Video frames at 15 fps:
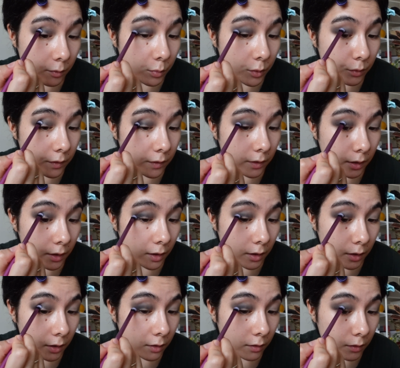boosting
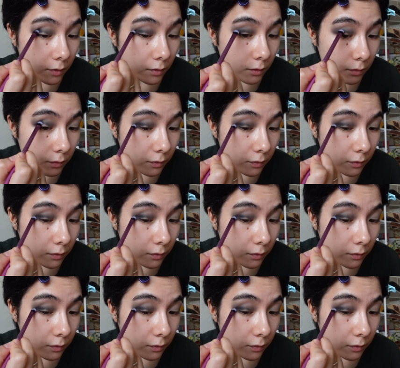kind of.